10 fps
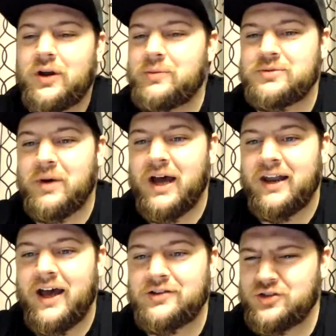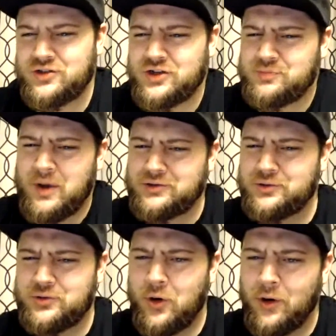he was badass. Just this big,
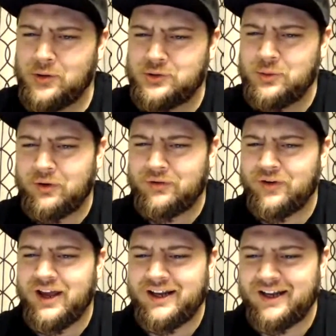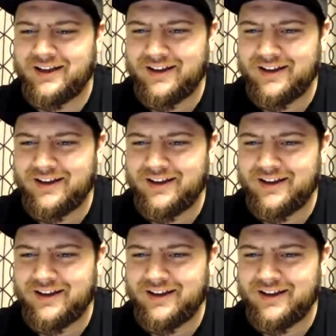strong Super Freddy.